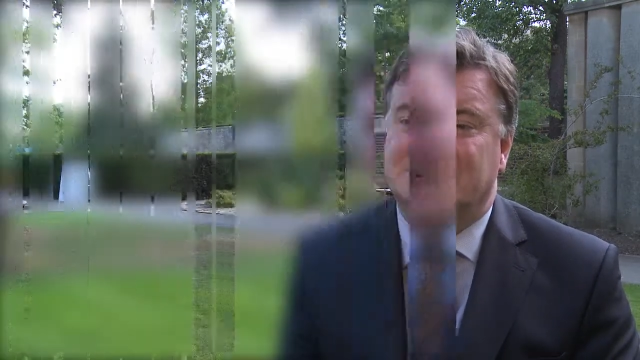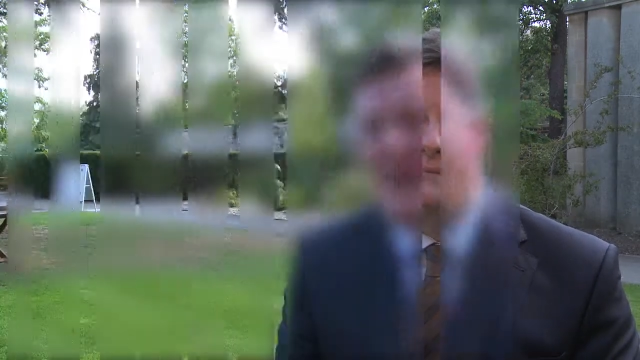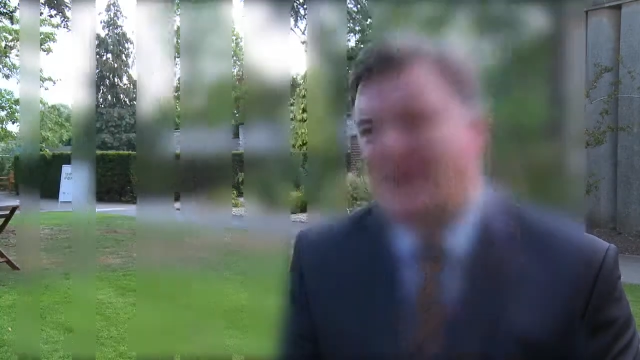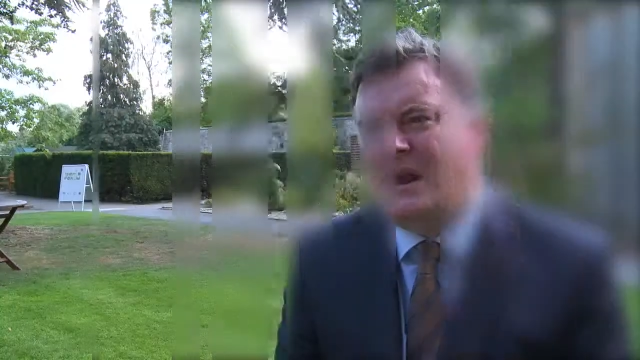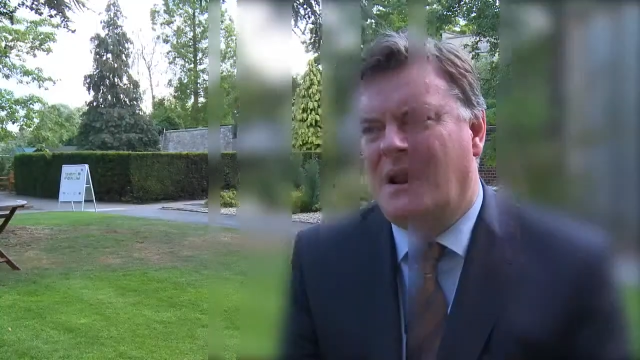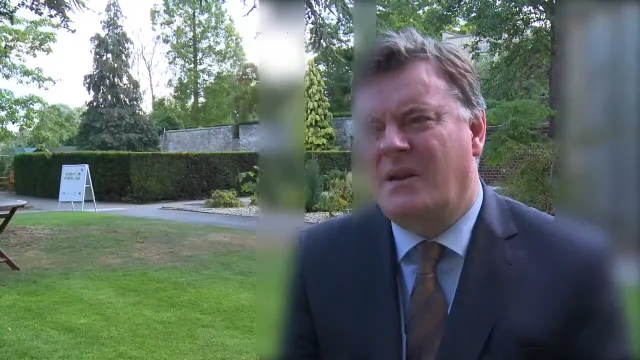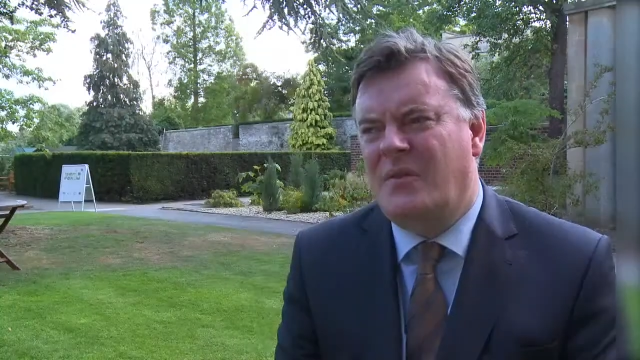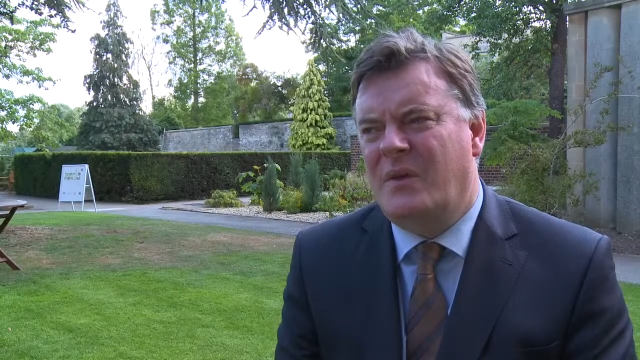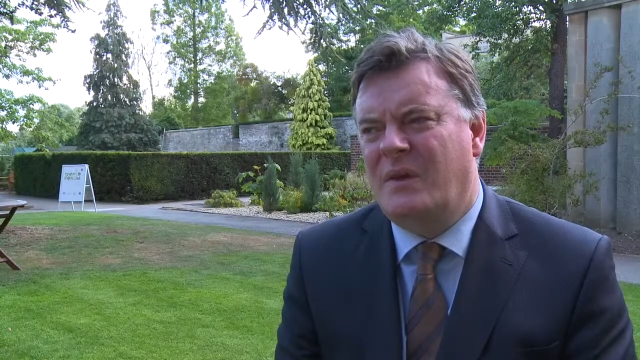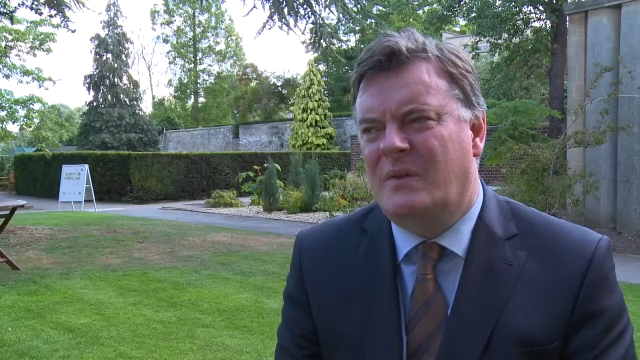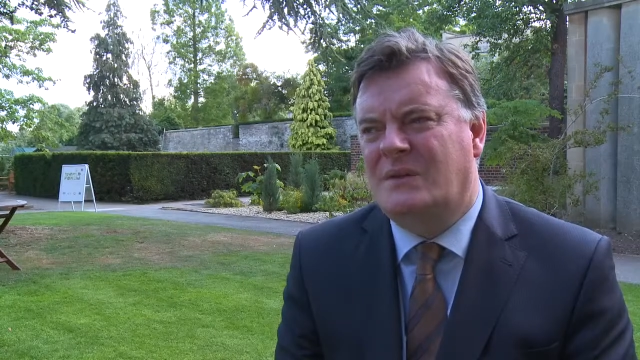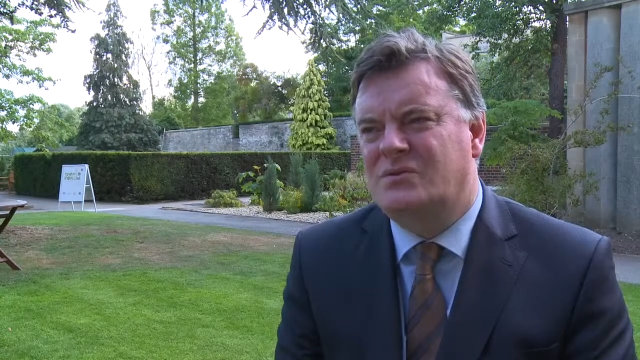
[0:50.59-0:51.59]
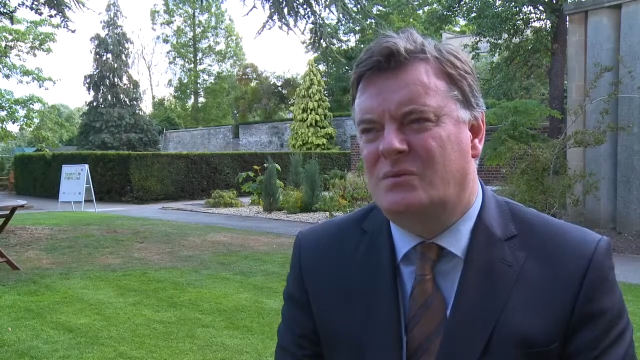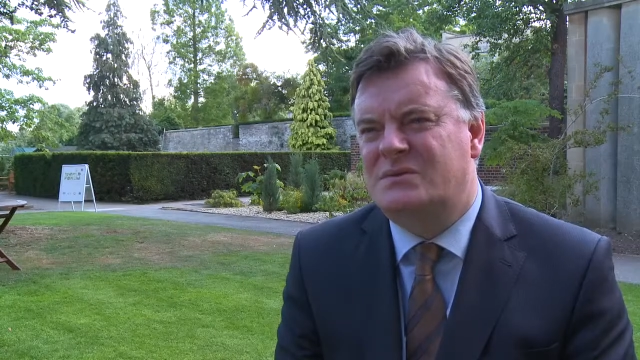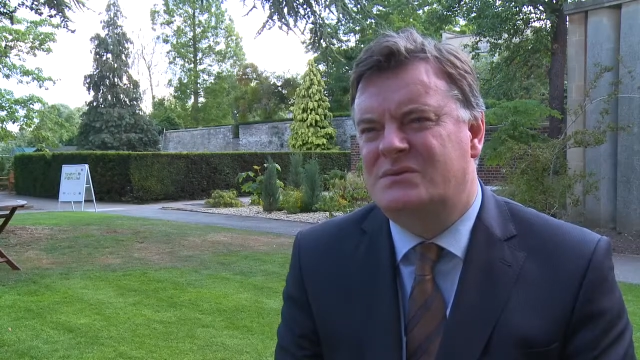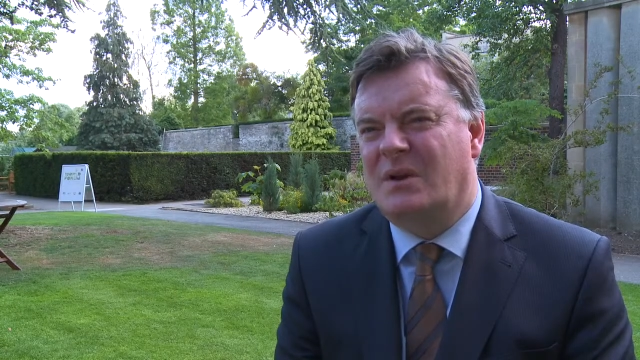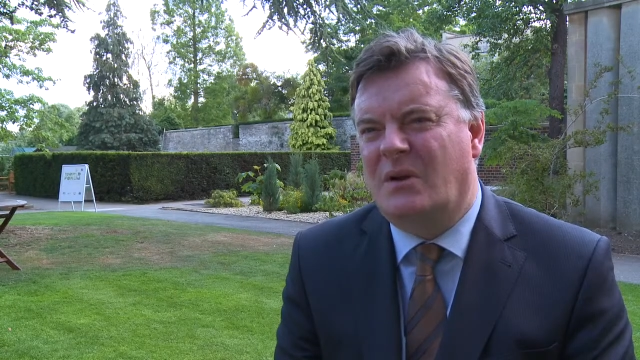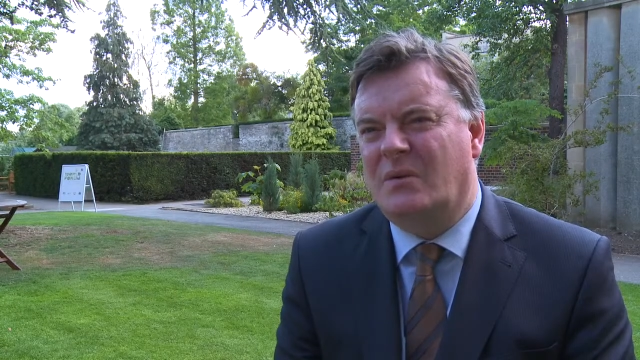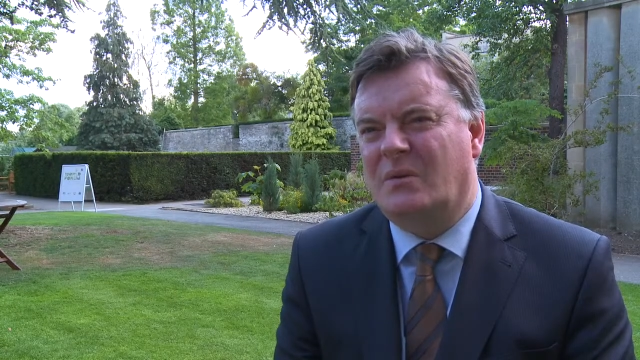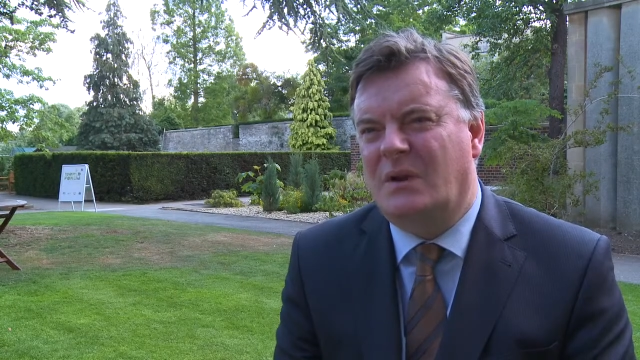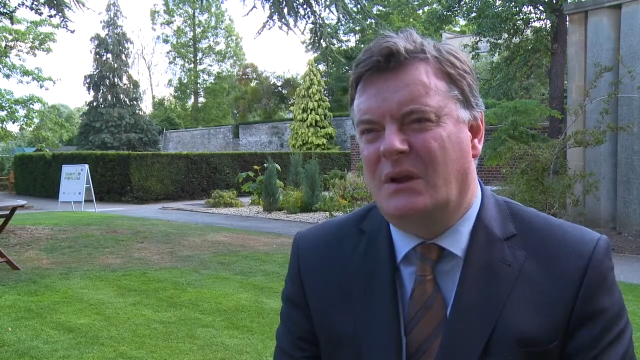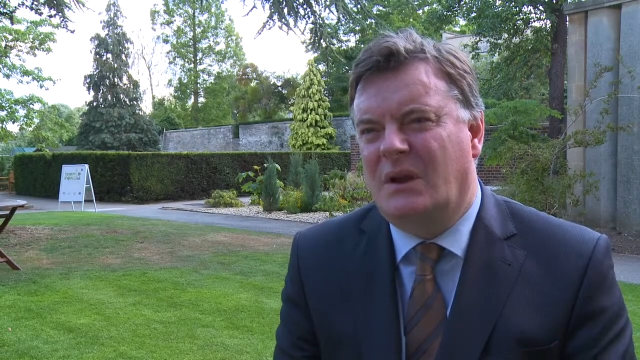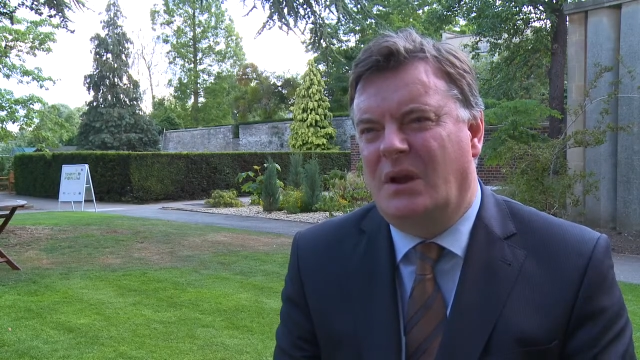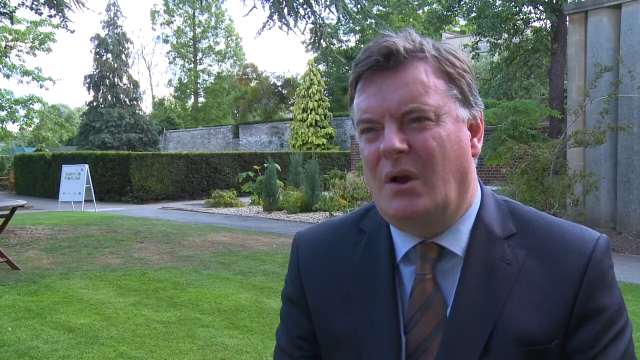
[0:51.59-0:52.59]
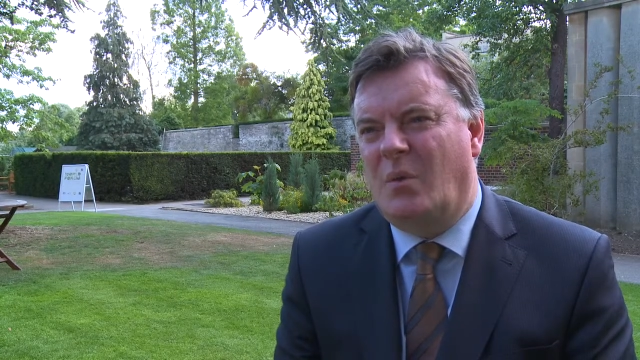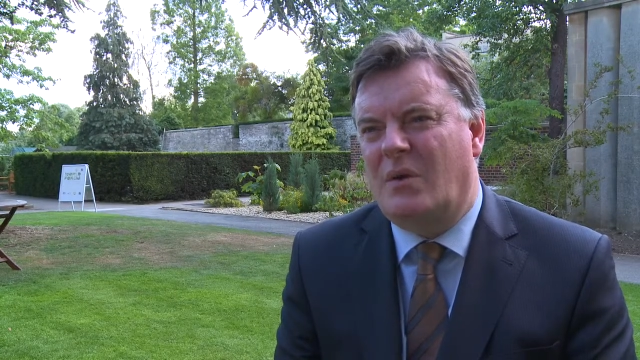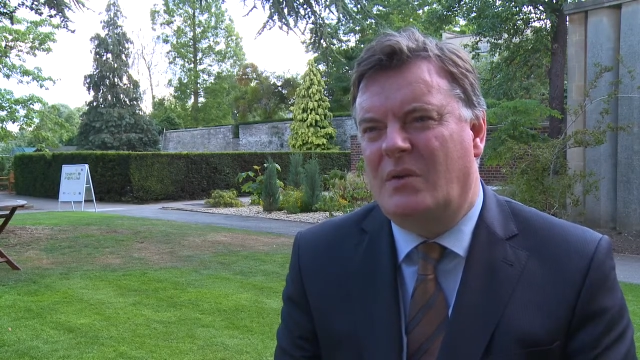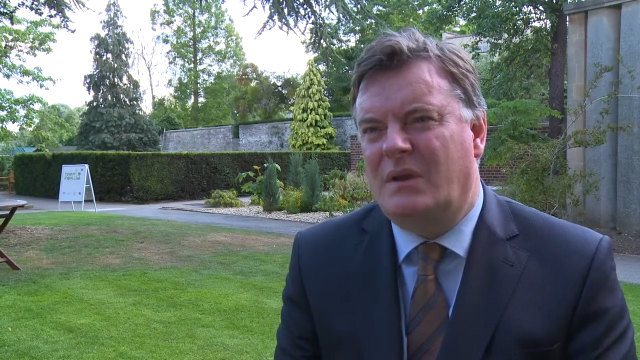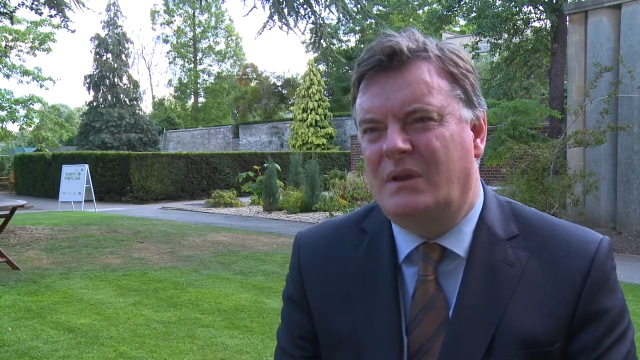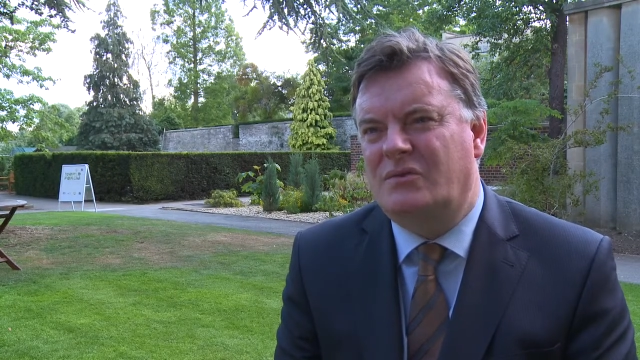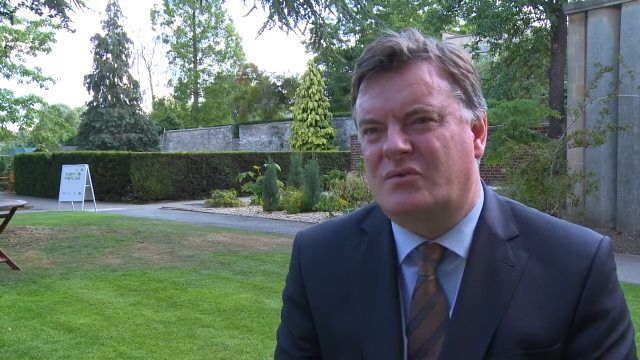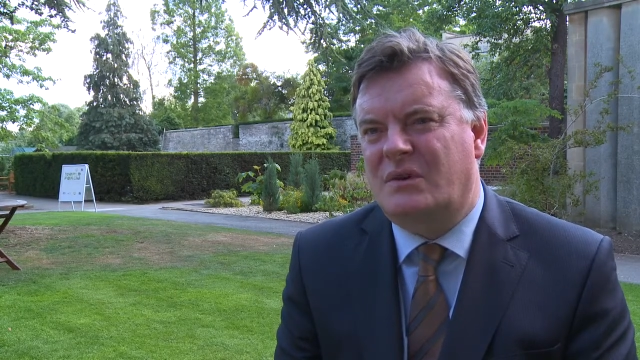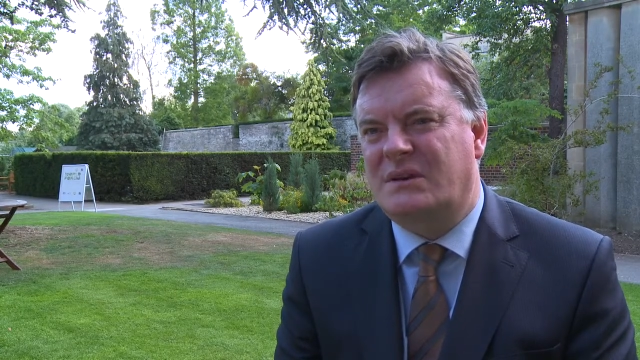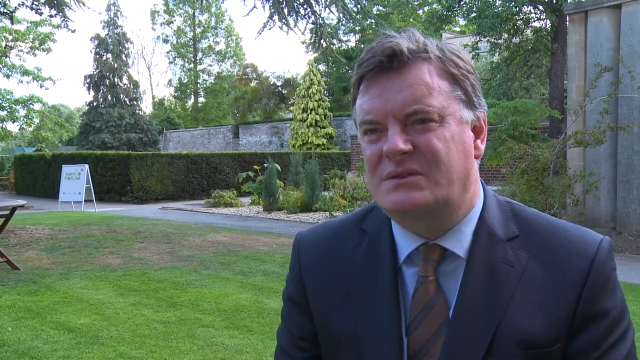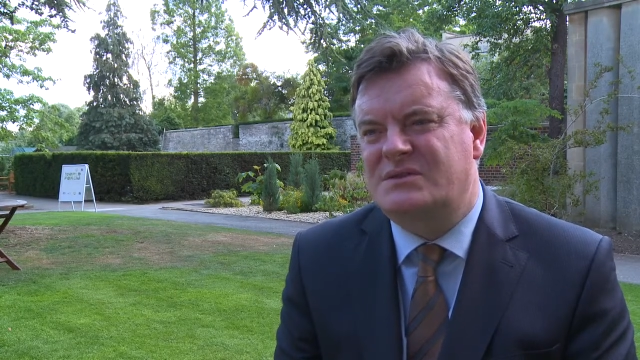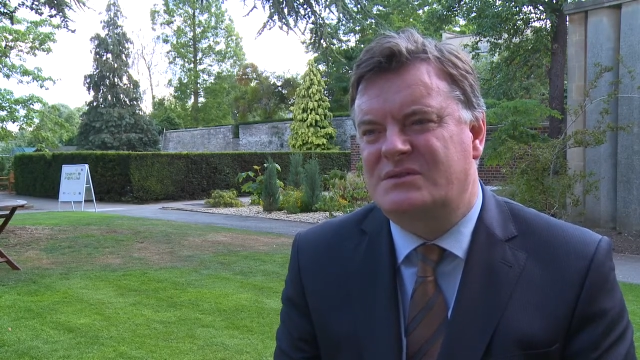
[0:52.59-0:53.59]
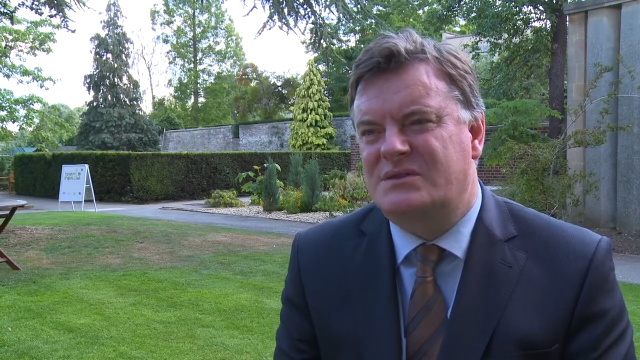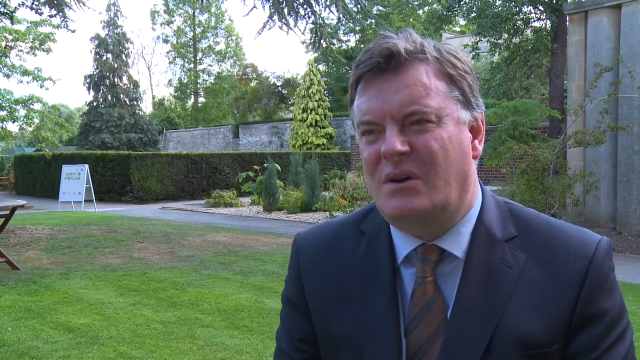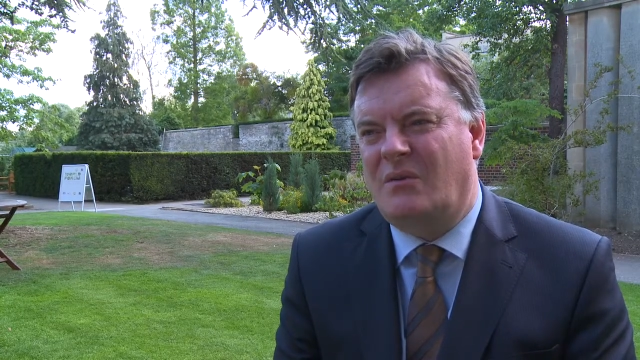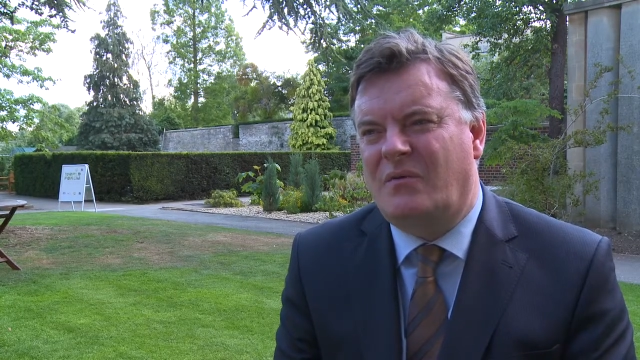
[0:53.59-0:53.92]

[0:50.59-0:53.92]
And I think that's also one of the interests